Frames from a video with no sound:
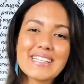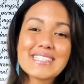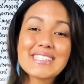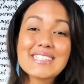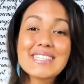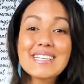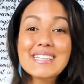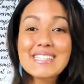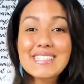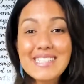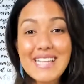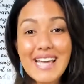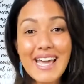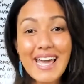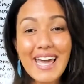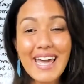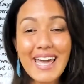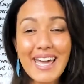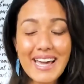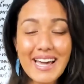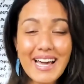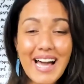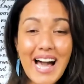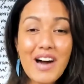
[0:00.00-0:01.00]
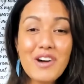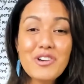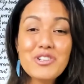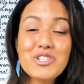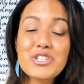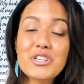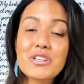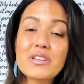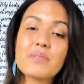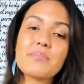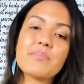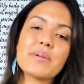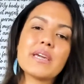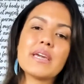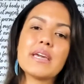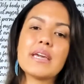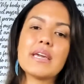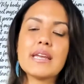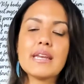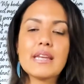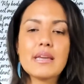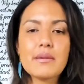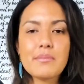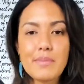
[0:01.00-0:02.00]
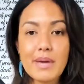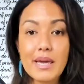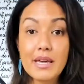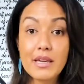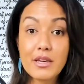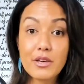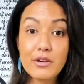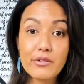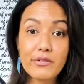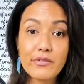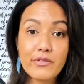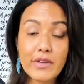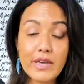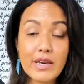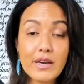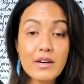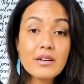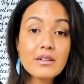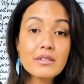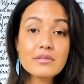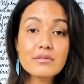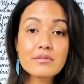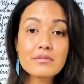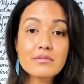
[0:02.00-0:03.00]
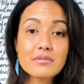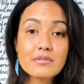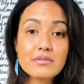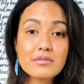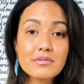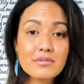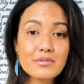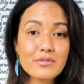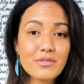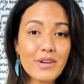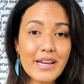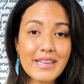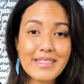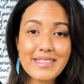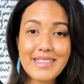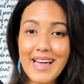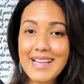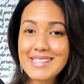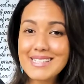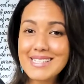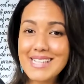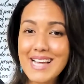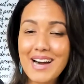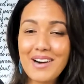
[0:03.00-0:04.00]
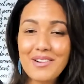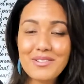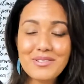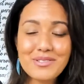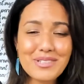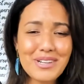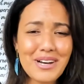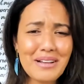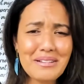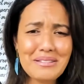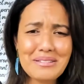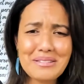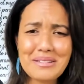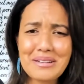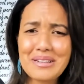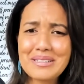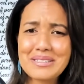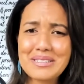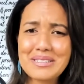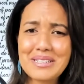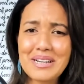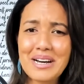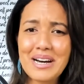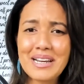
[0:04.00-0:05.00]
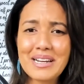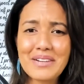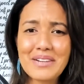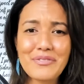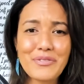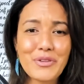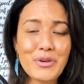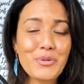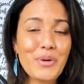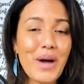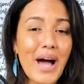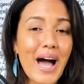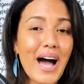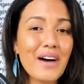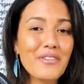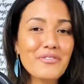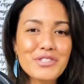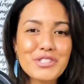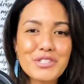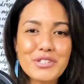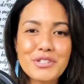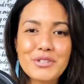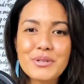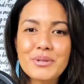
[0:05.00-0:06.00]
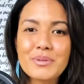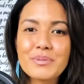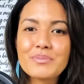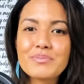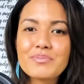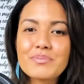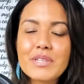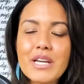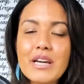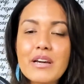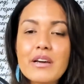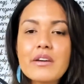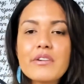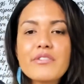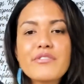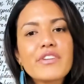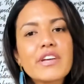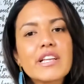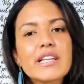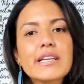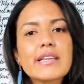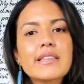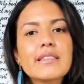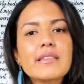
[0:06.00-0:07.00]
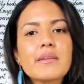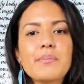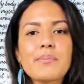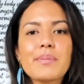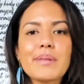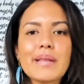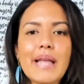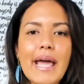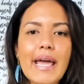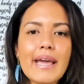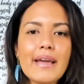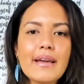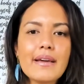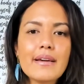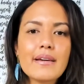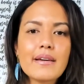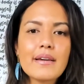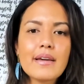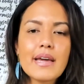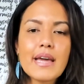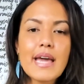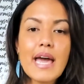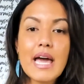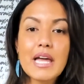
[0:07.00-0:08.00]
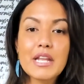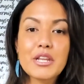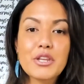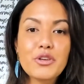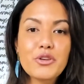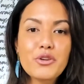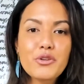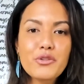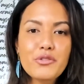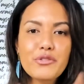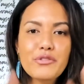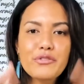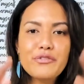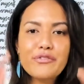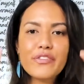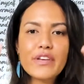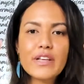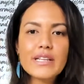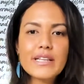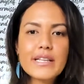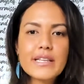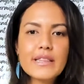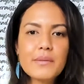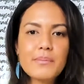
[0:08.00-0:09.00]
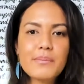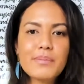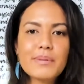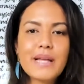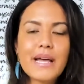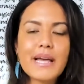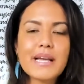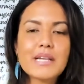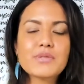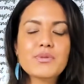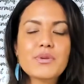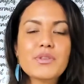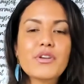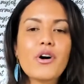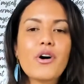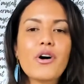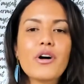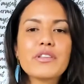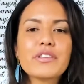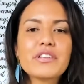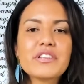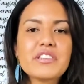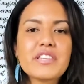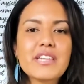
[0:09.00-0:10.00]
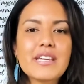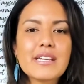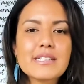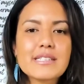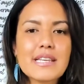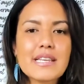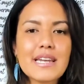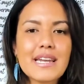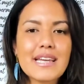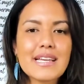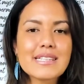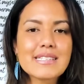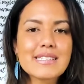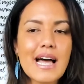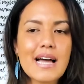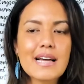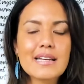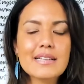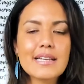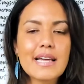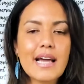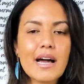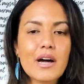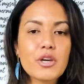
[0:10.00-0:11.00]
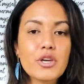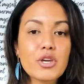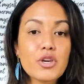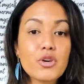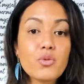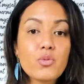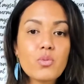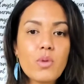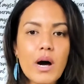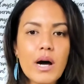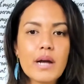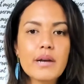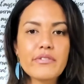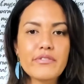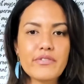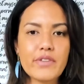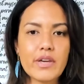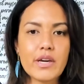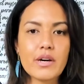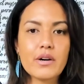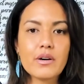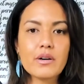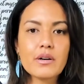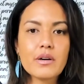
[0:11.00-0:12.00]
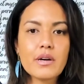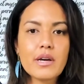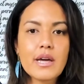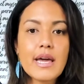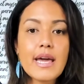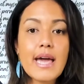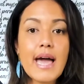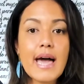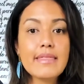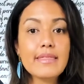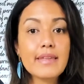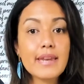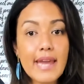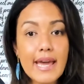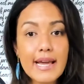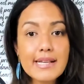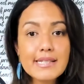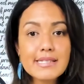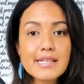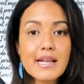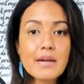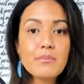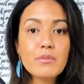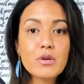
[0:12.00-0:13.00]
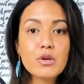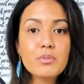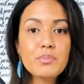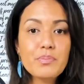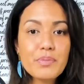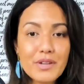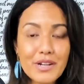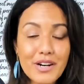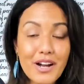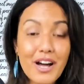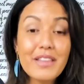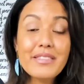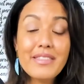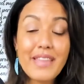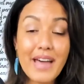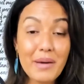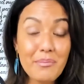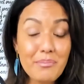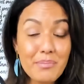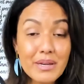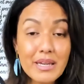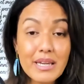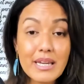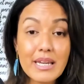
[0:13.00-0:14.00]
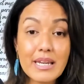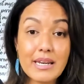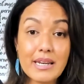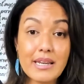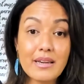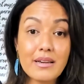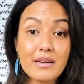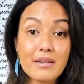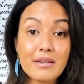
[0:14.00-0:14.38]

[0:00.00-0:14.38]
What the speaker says: today, how should a bikini make you feel? Write that down, if you have to. fill in the blank, and you fill in the blanks with all the things that exactly how you want to feel. And the next time you put on that bikini,